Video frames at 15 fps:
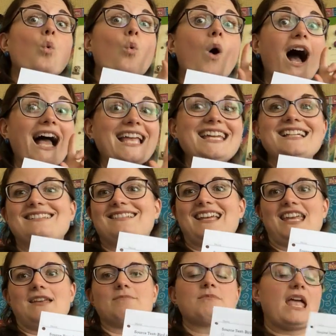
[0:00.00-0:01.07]

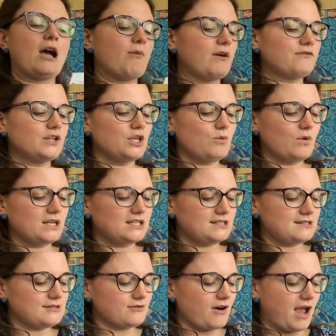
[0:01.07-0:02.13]
Quietly, however you want to
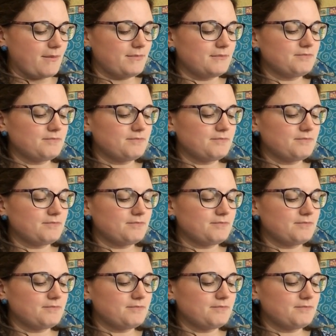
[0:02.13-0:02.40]
describe.